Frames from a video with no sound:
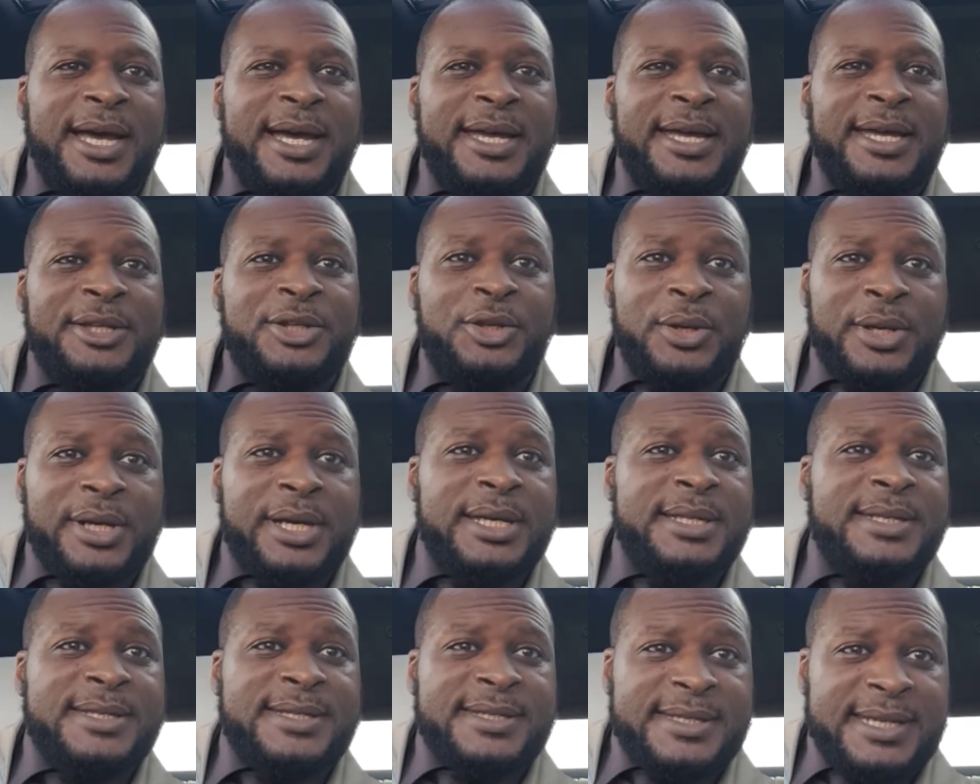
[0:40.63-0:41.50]
You
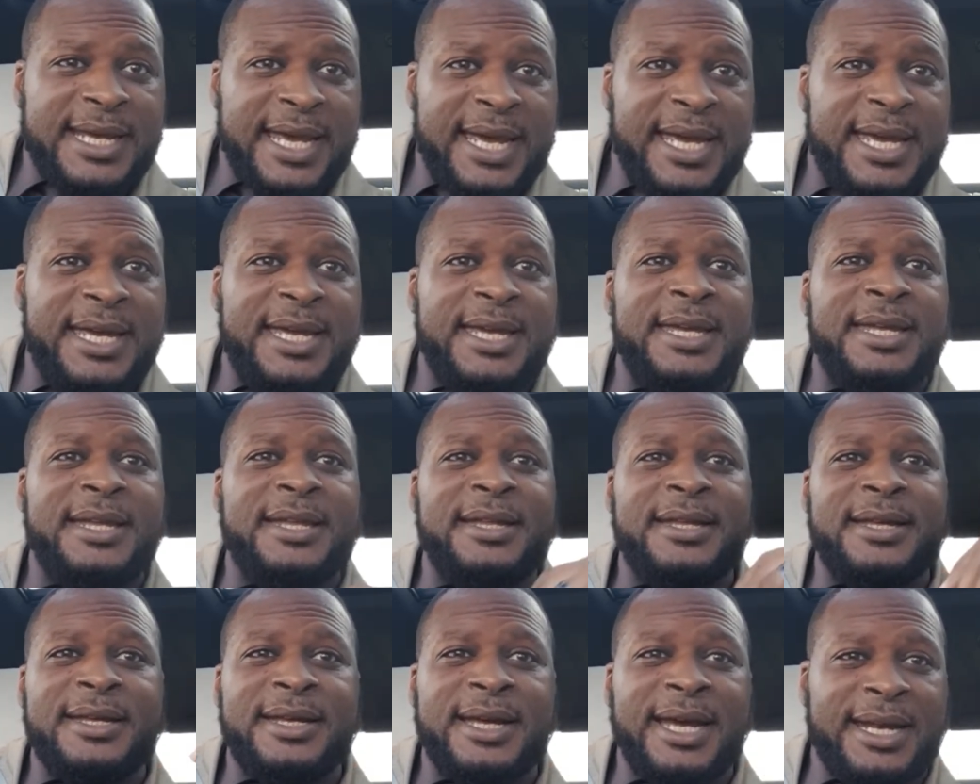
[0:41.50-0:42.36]
can say,
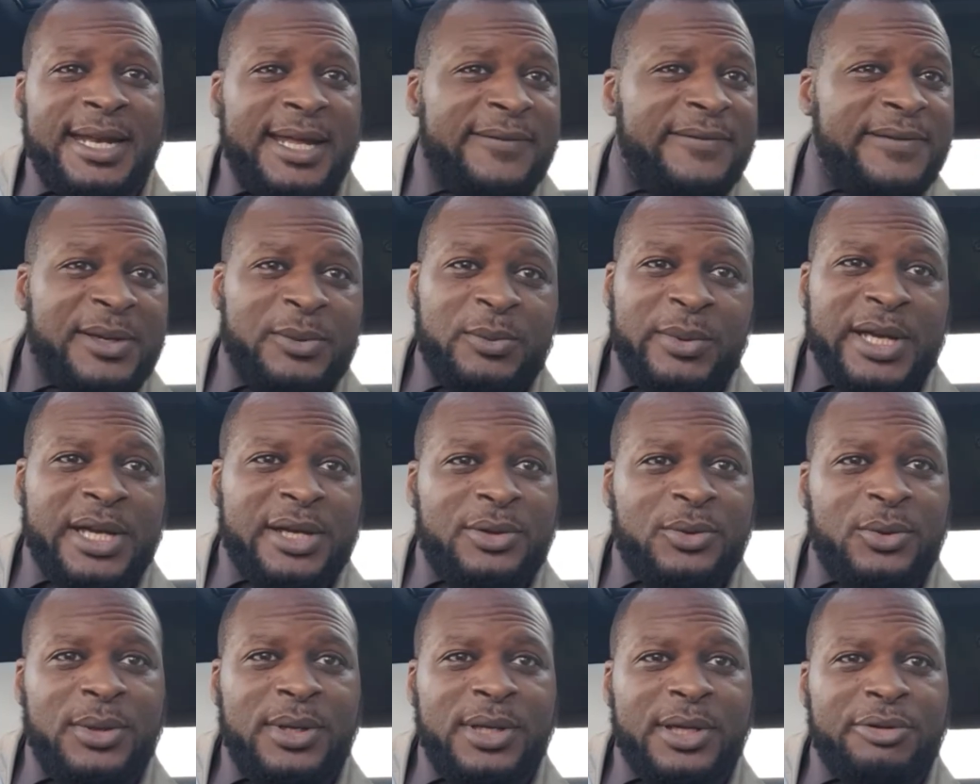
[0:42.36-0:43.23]
and I think we can
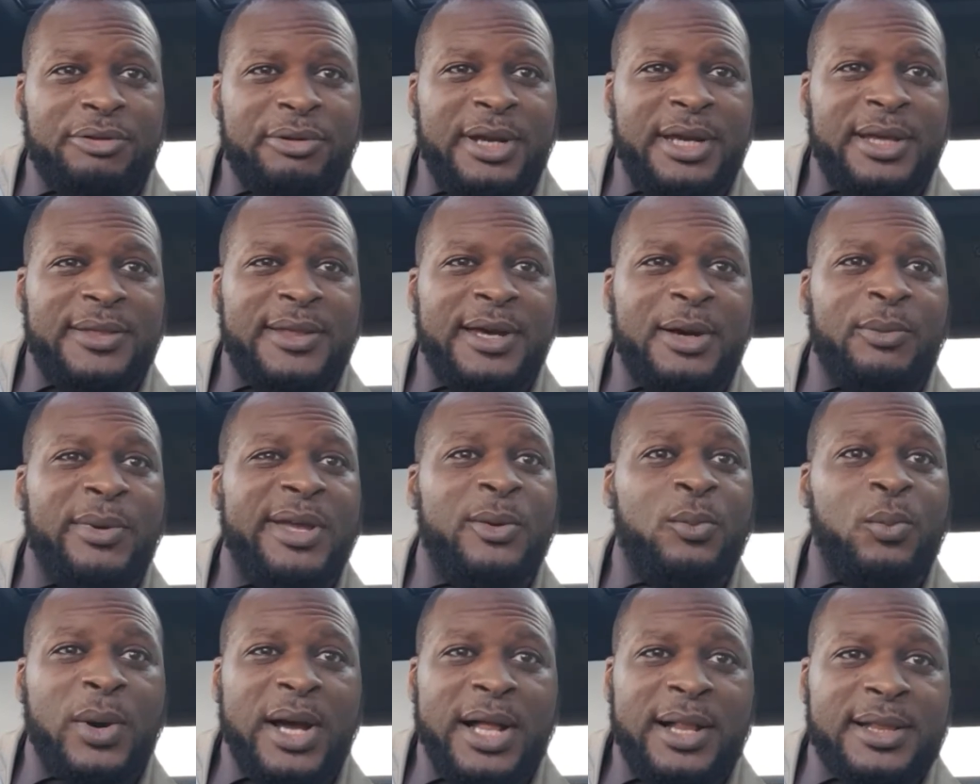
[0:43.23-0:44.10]
all agree, that we
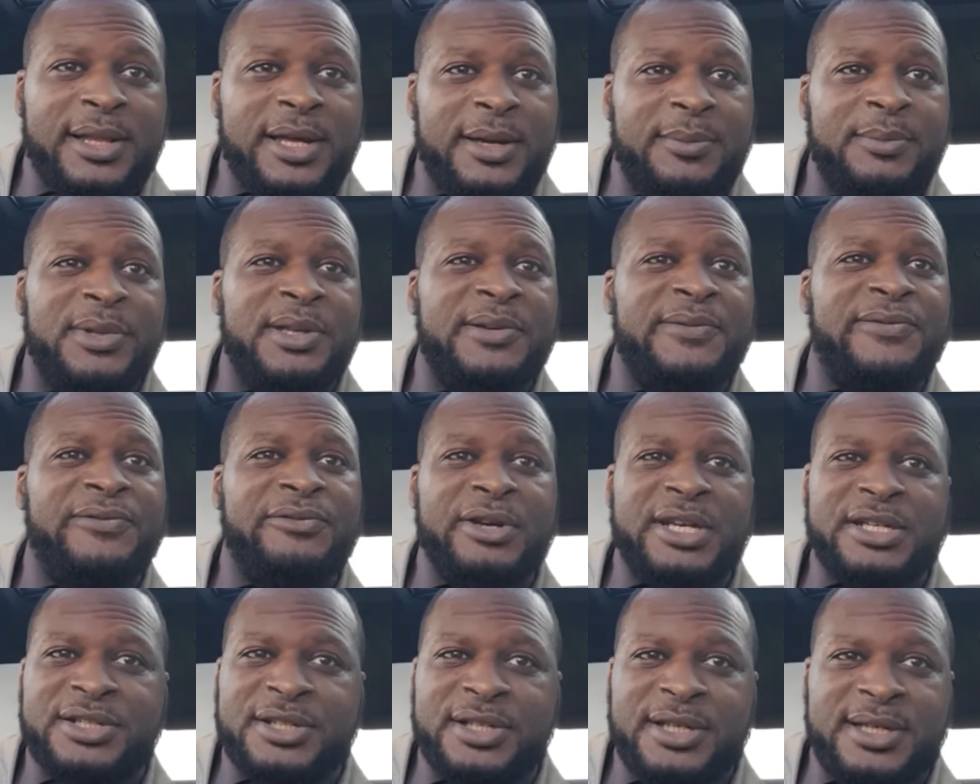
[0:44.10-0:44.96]
welcome the
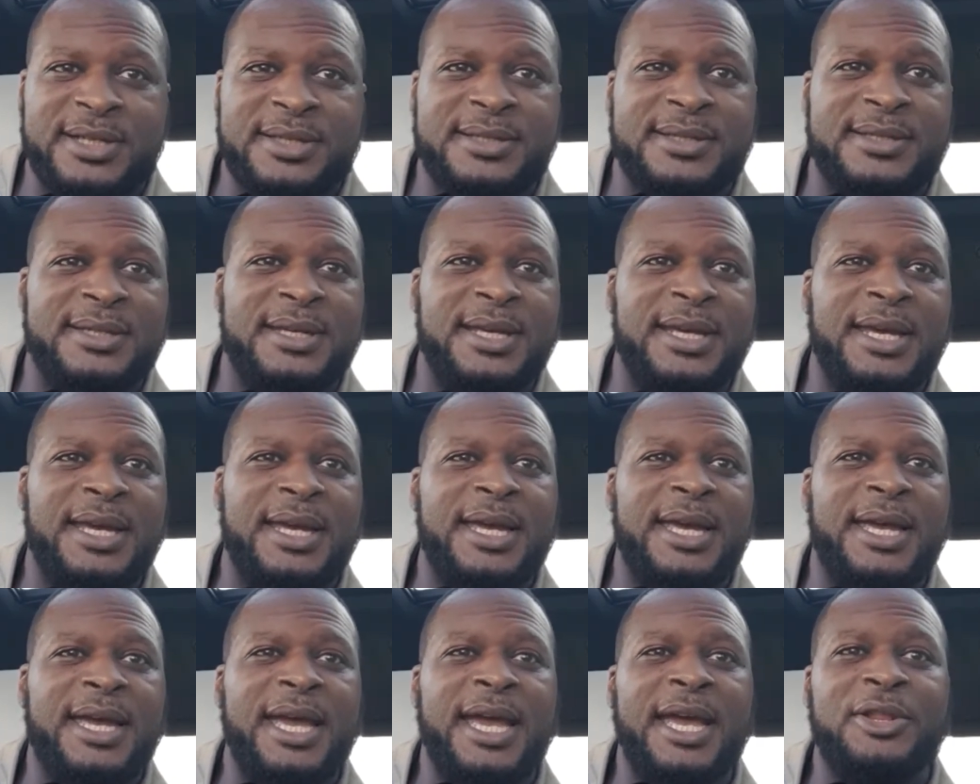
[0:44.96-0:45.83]
freshness
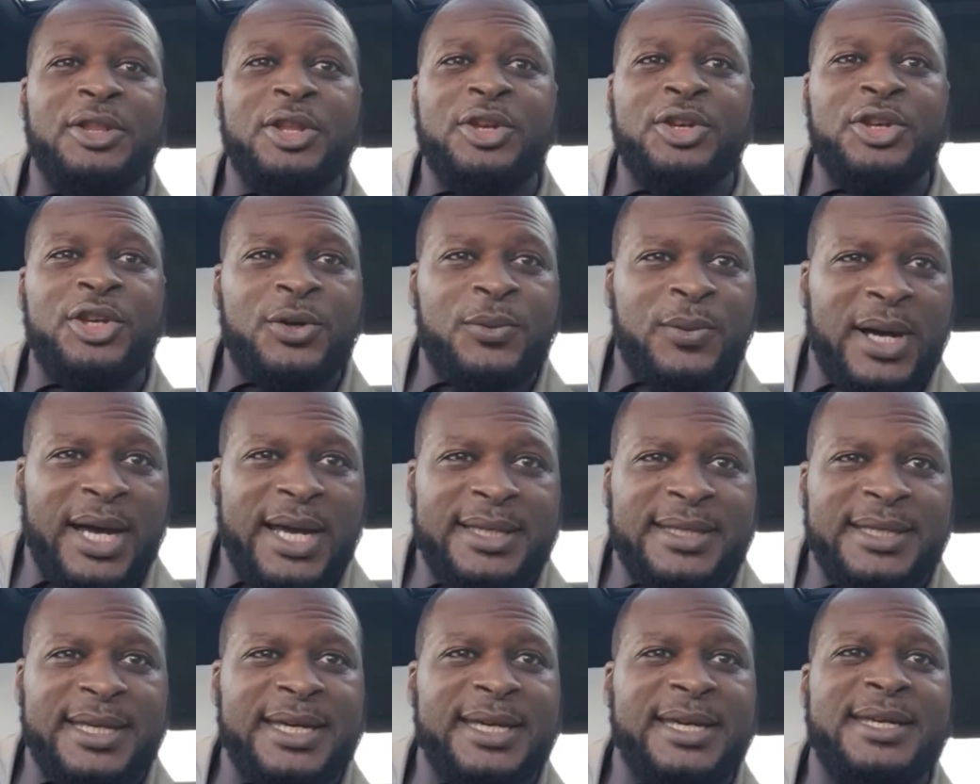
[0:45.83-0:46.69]
and the new
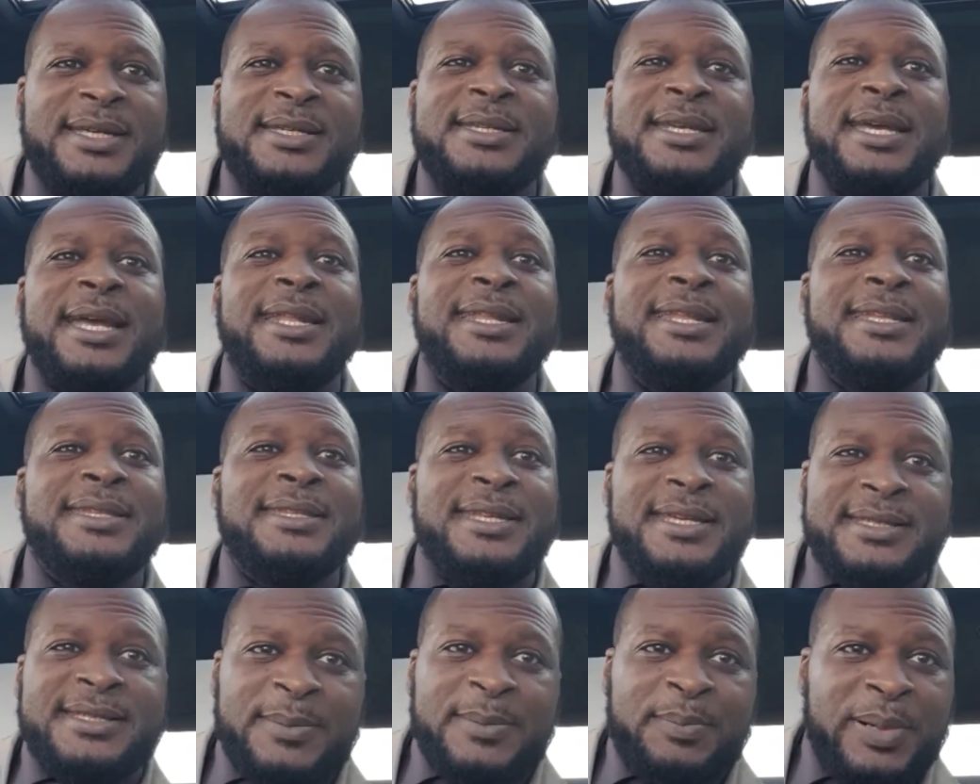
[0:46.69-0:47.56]
ideas and the
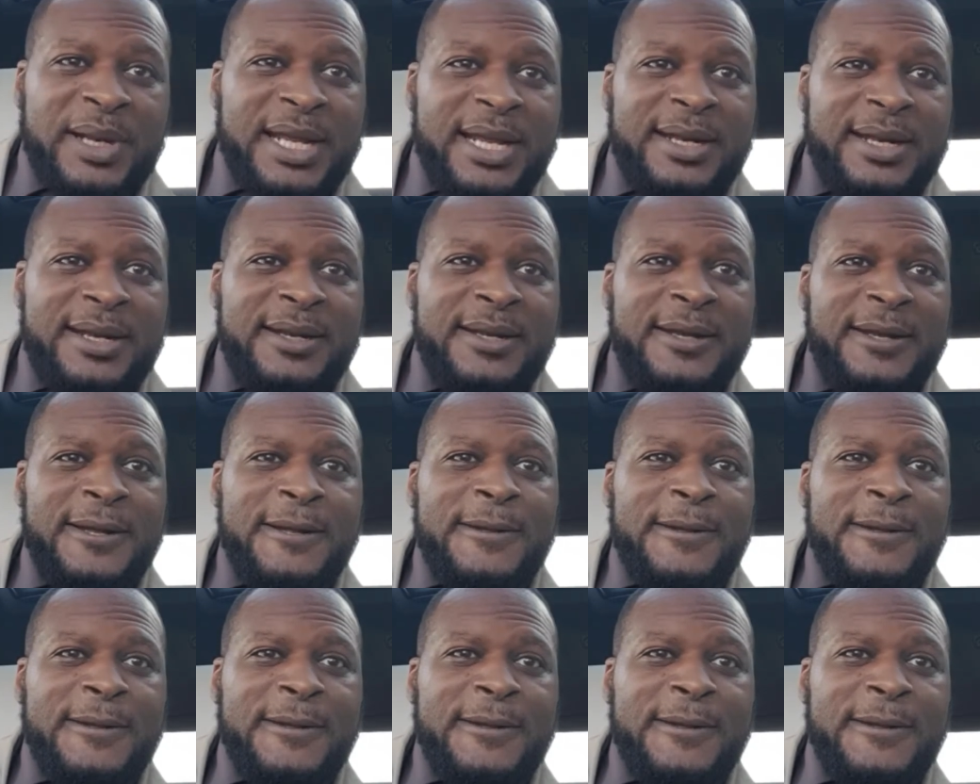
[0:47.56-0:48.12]
discipline